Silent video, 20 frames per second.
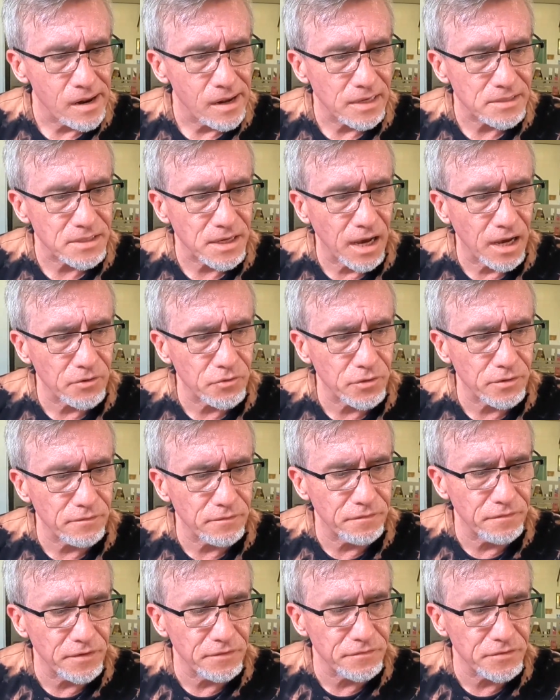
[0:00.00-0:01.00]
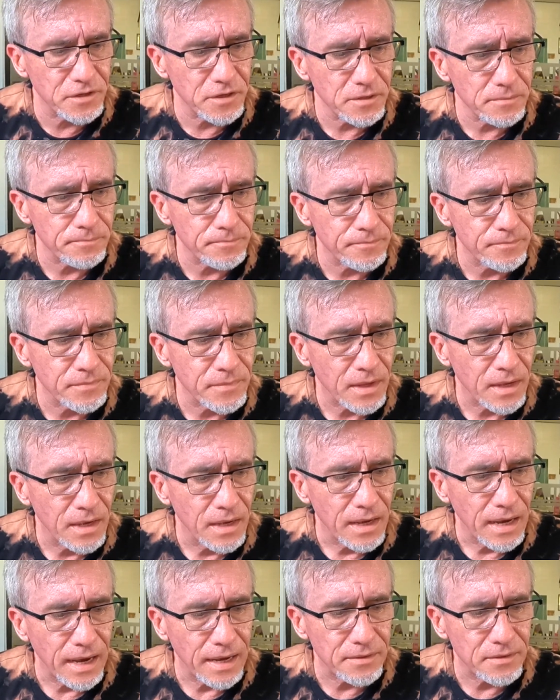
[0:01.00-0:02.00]
That's 150.
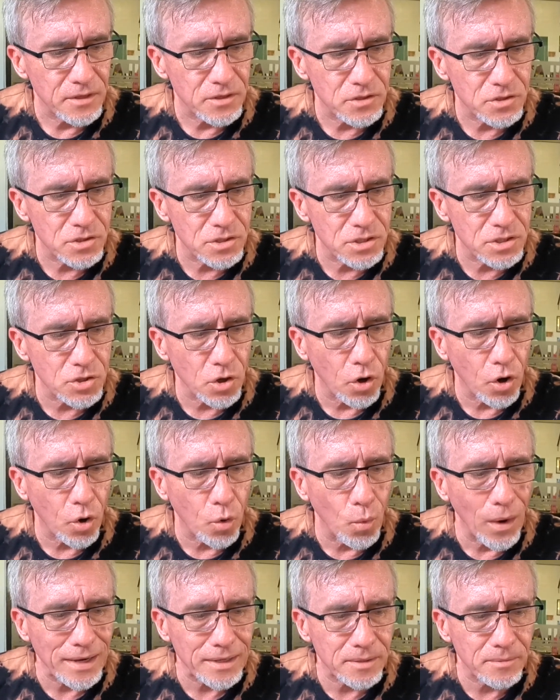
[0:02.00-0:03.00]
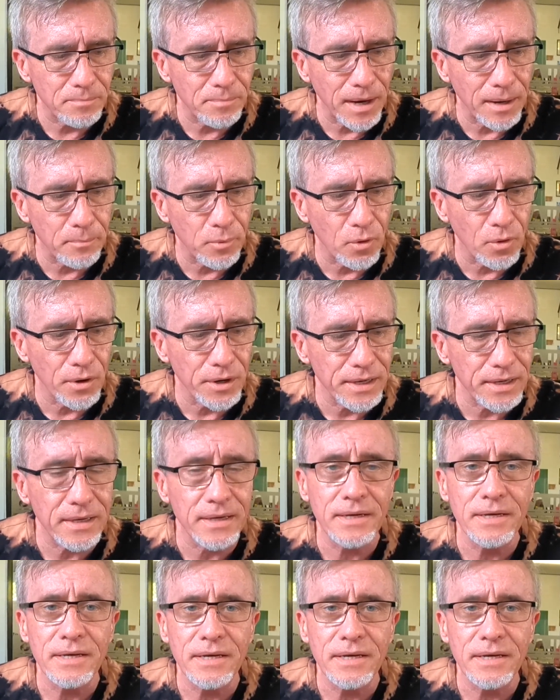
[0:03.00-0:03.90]
And the Tokwa'T Baboy